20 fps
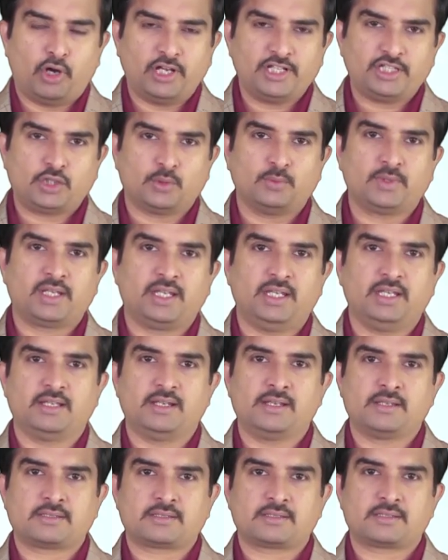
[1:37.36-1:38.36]
point over
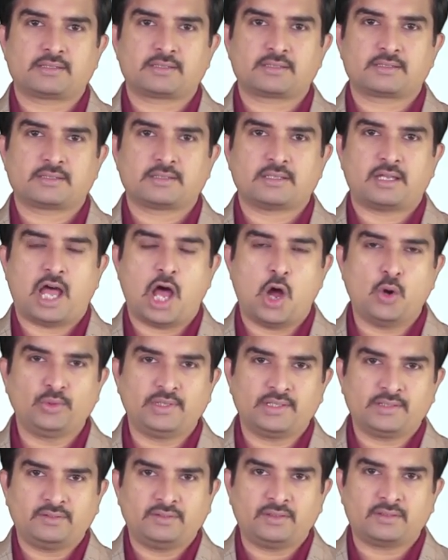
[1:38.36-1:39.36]
here is,
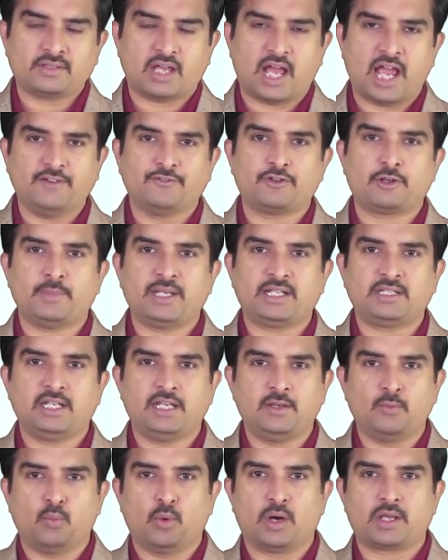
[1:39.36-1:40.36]
how does this
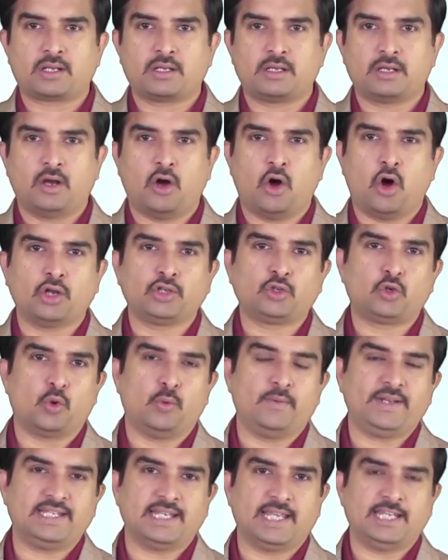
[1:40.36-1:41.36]
ivermectin work on
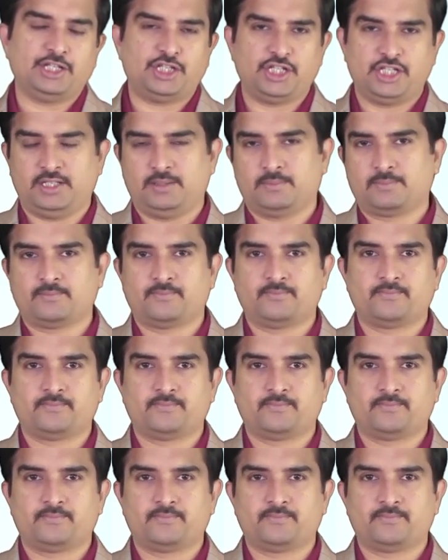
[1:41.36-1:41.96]
COVID nineteen?